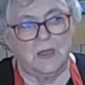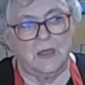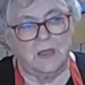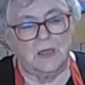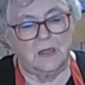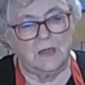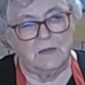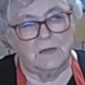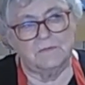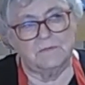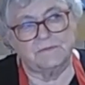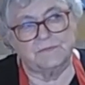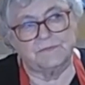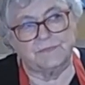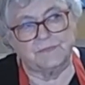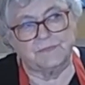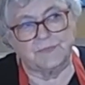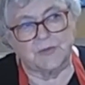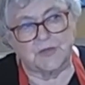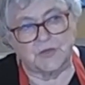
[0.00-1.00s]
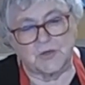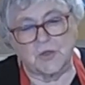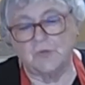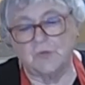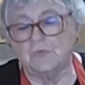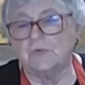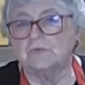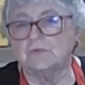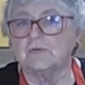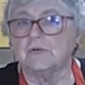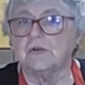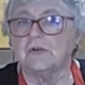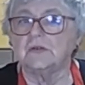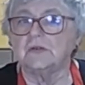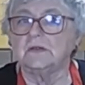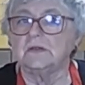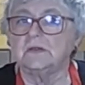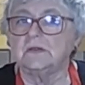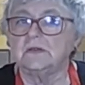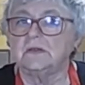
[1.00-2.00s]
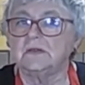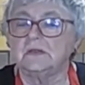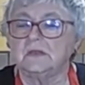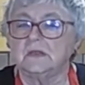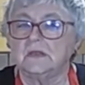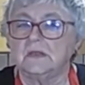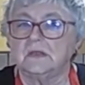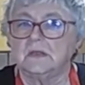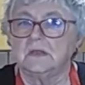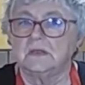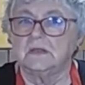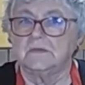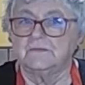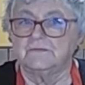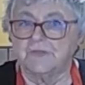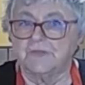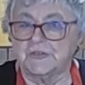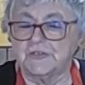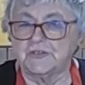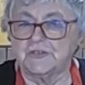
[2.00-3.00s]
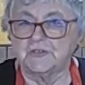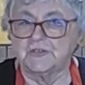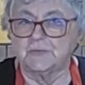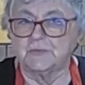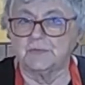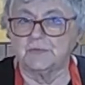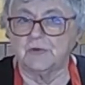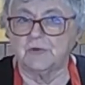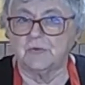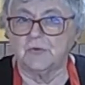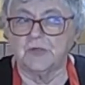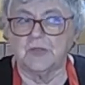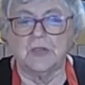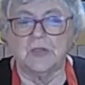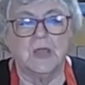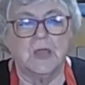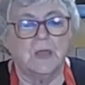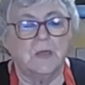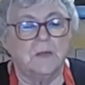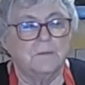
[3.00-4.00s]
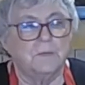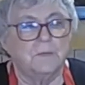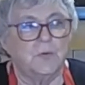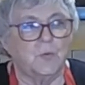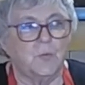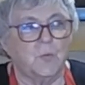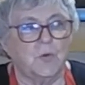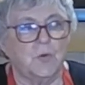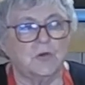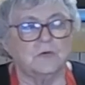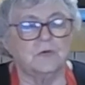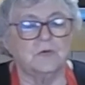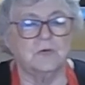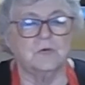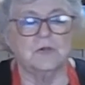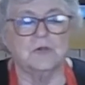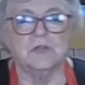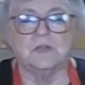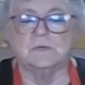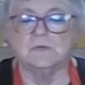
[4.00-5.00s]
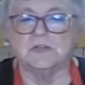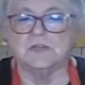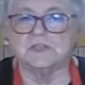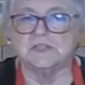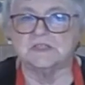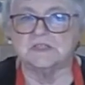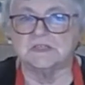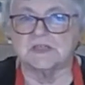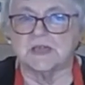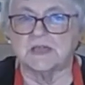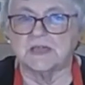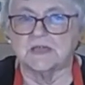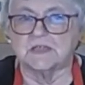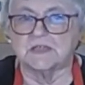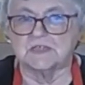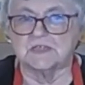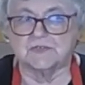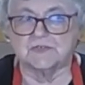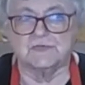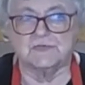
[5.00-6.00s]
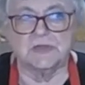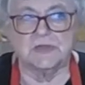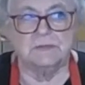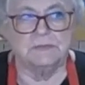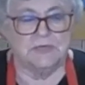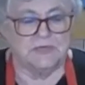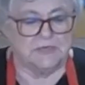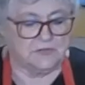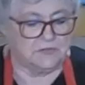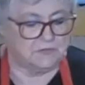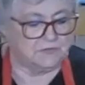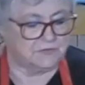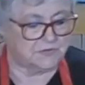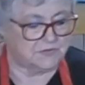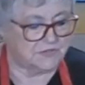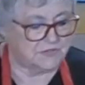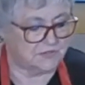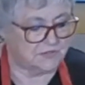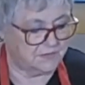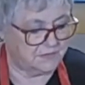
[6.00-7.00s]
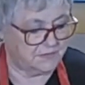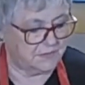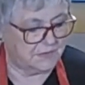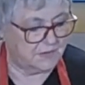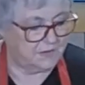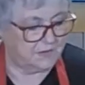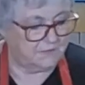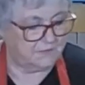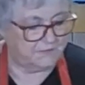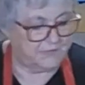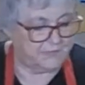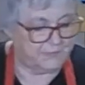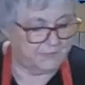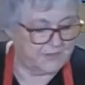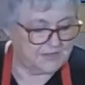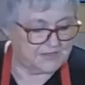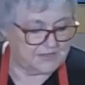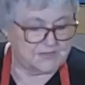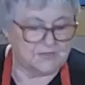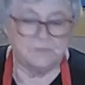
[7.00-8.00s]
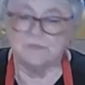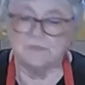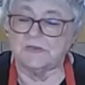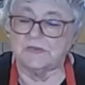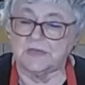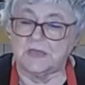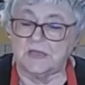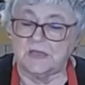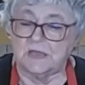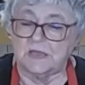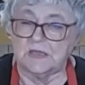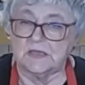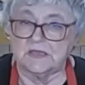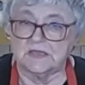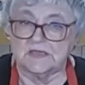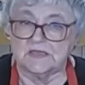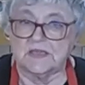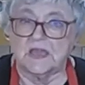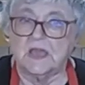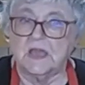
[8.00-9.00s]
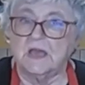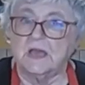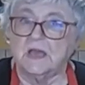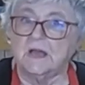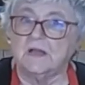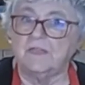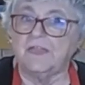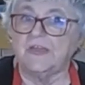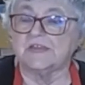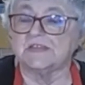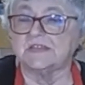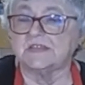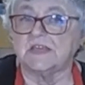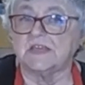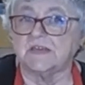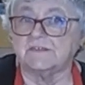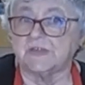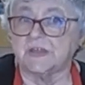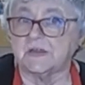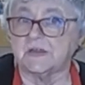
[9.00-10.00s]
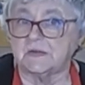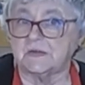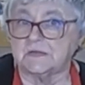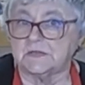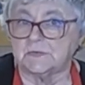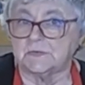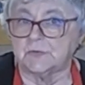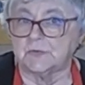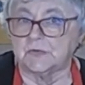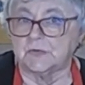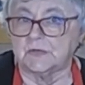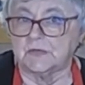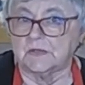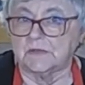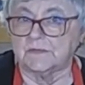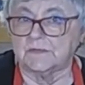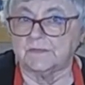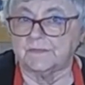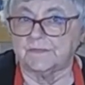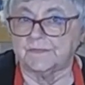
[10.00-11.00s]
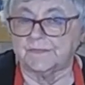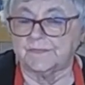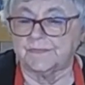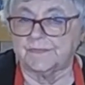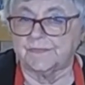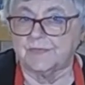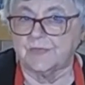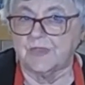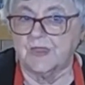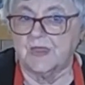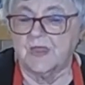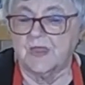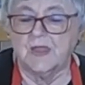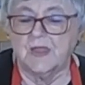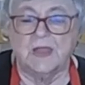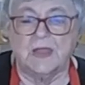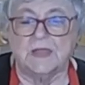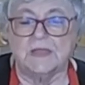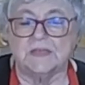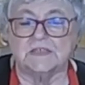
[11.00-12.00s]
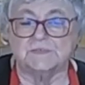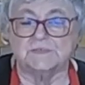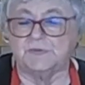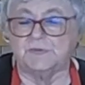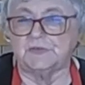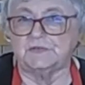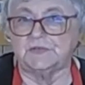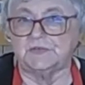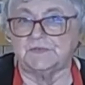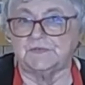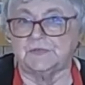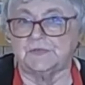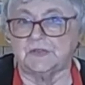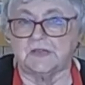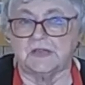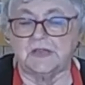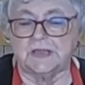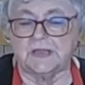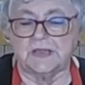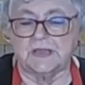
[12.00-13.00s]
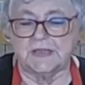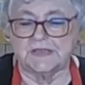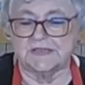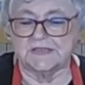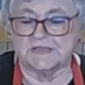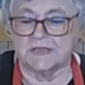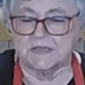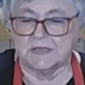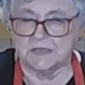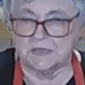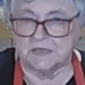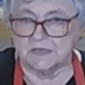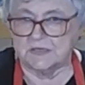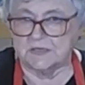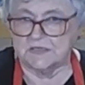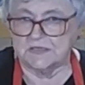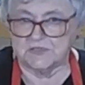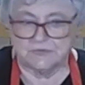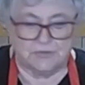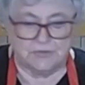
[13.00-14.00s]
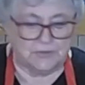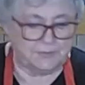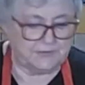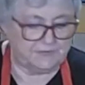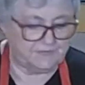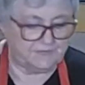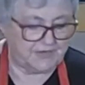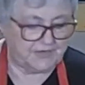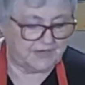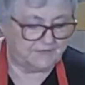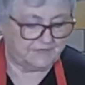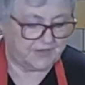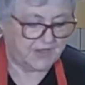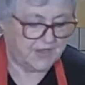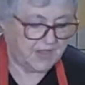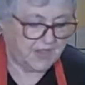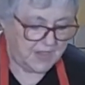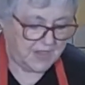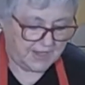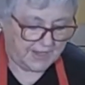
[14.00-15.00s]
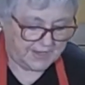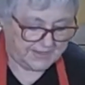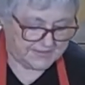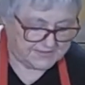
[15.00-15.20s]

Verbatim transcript: canola oil, vegetable oil, but one oil which is extremely good for mixing with cakes, and that's an avocado oil. It's beautiful. It has a nice creamy flavour. I